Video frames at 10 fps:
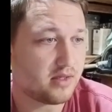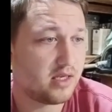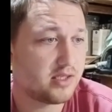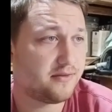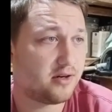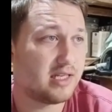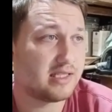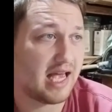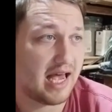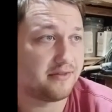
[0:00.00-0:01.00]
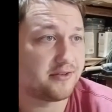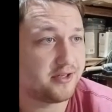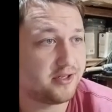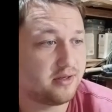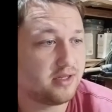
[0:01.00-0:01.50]
As far as
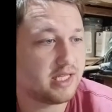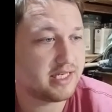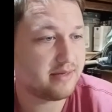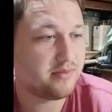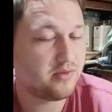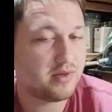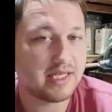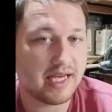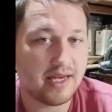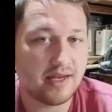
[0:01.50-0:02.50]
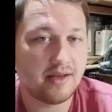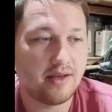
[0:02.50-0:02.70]
after the demo, what to add